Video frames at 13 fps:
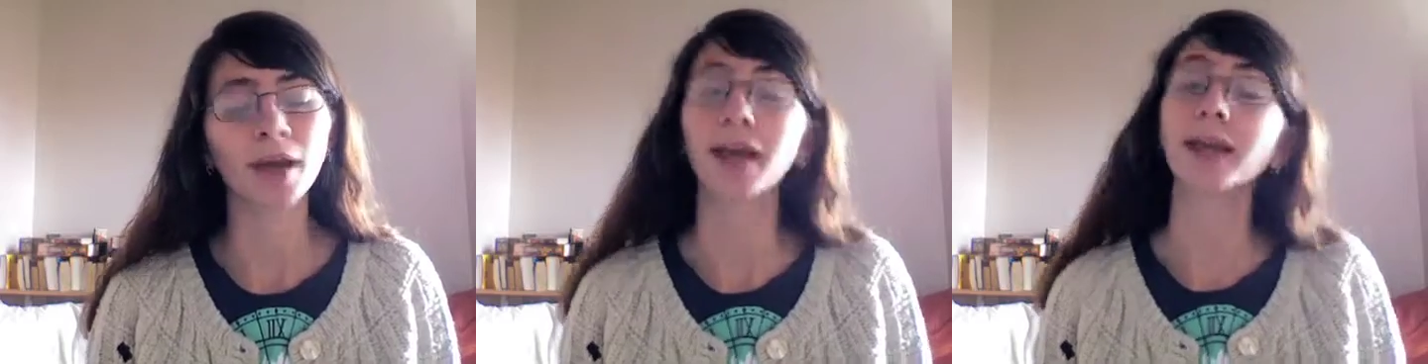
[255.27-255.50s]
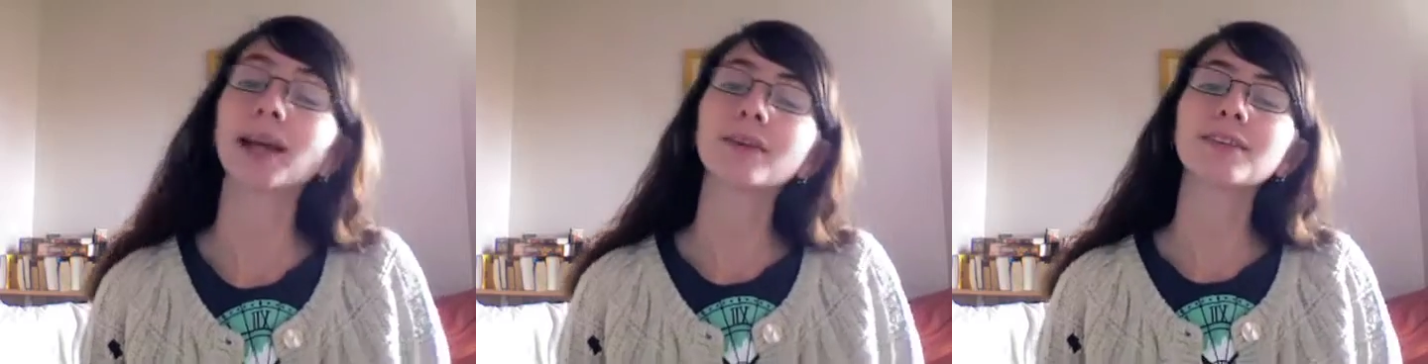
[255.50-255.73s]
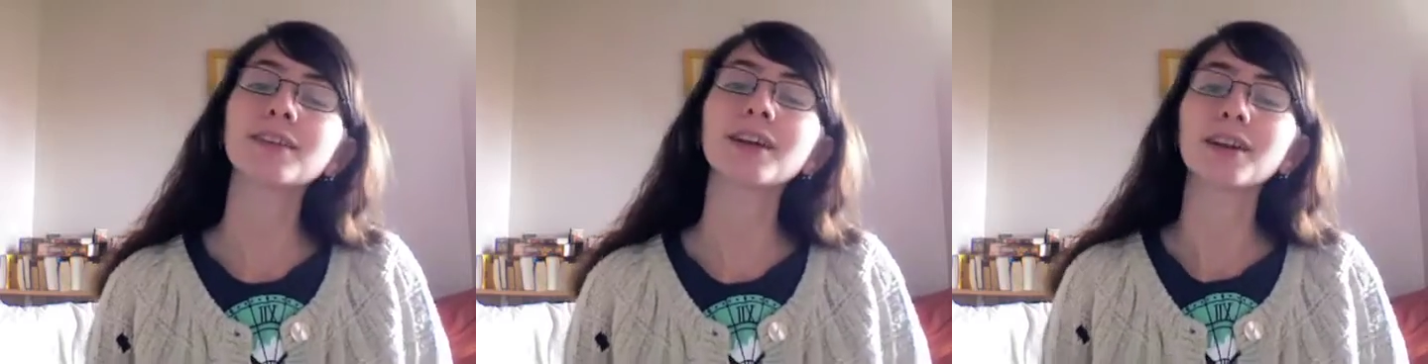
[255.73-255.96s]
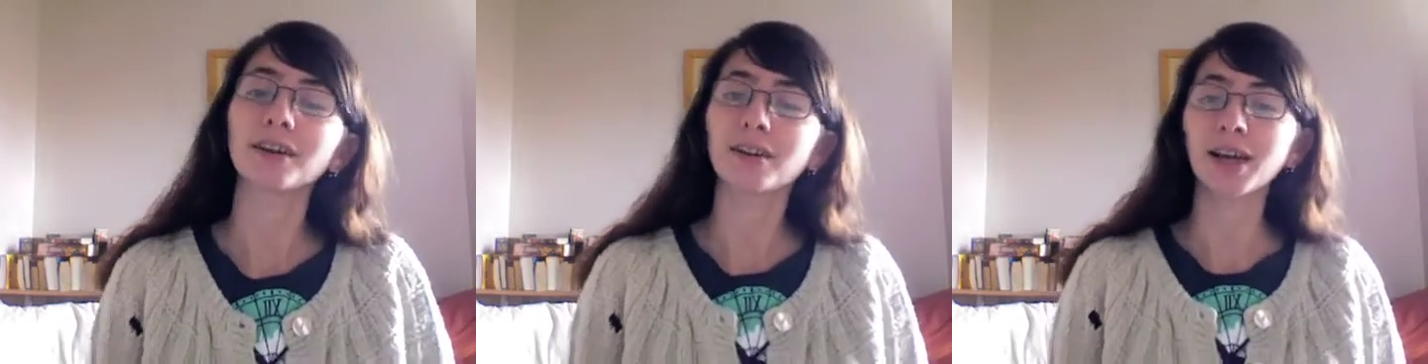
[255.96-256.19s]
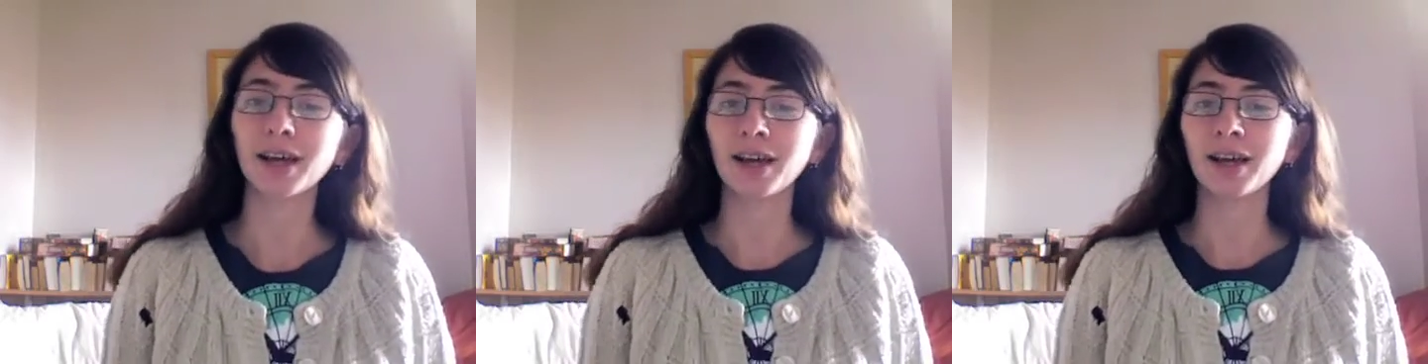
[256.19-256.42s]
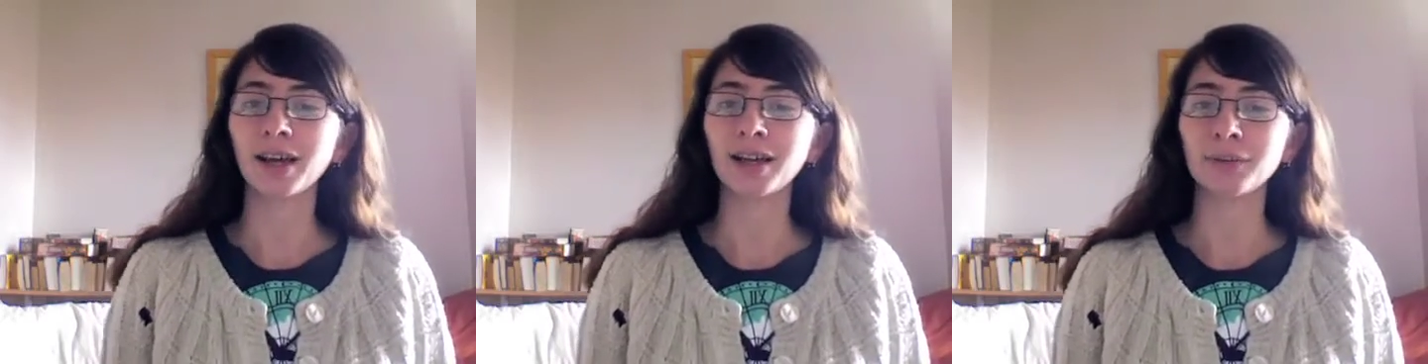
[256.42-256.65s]
And now it's later,
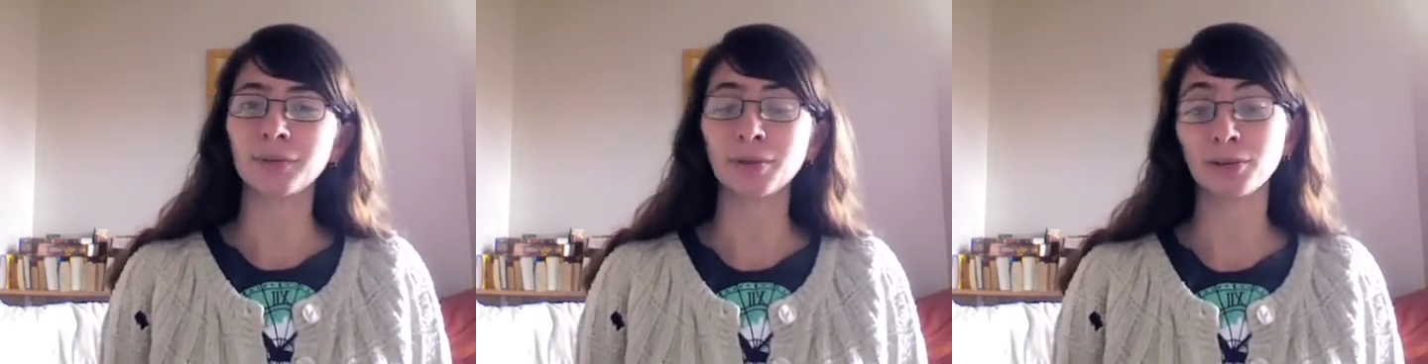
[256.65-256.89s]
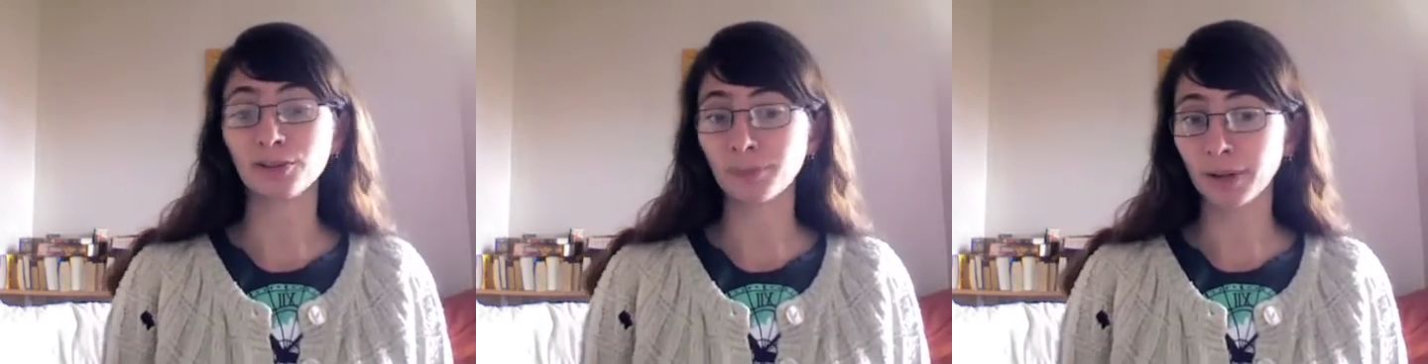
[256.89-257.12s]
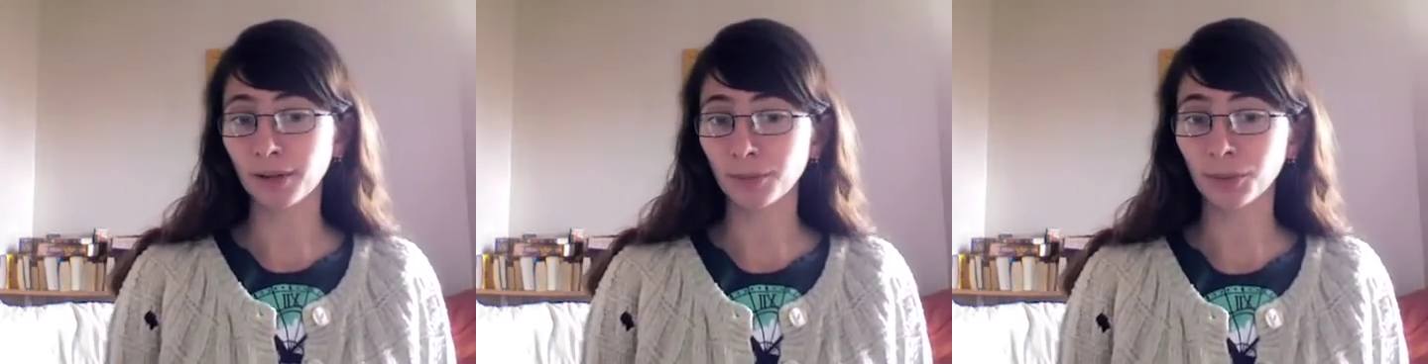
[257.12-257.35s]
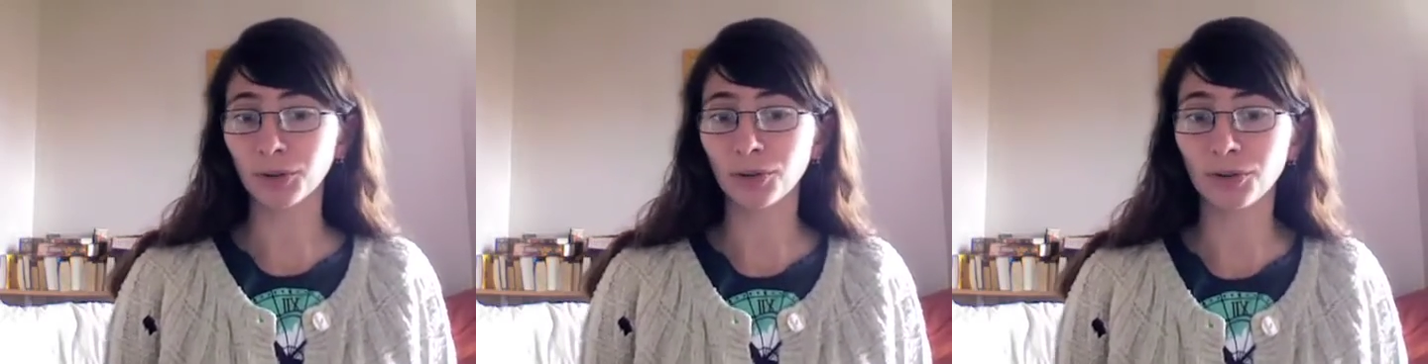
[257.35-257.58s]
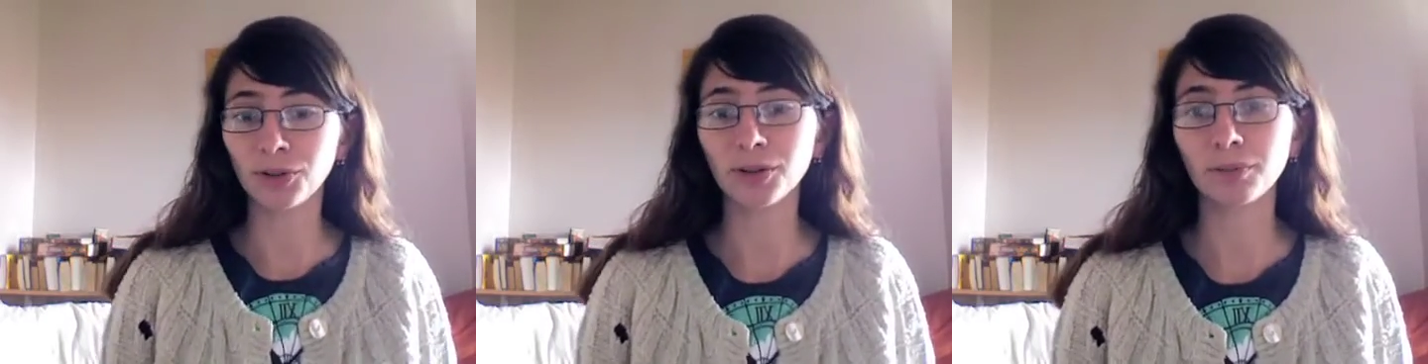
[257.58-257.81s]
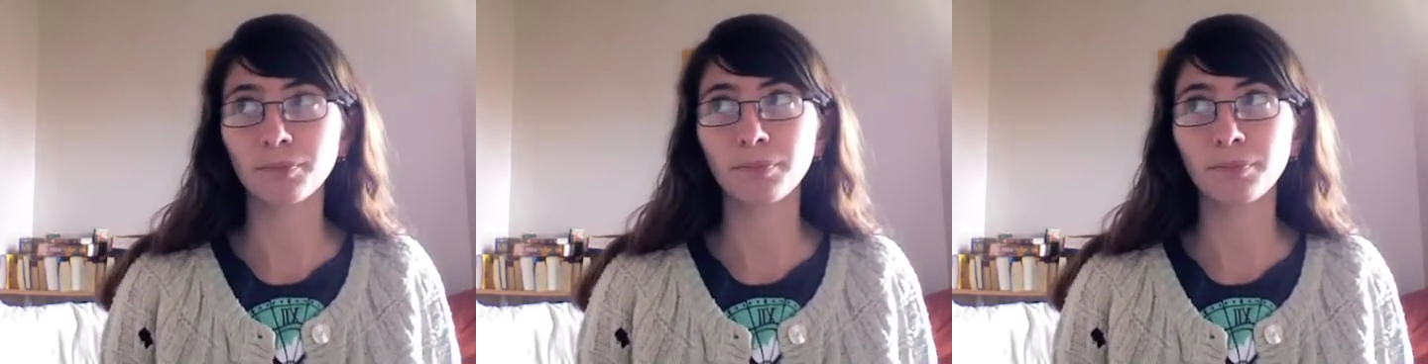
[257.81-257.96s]
and I'm in a much better mood,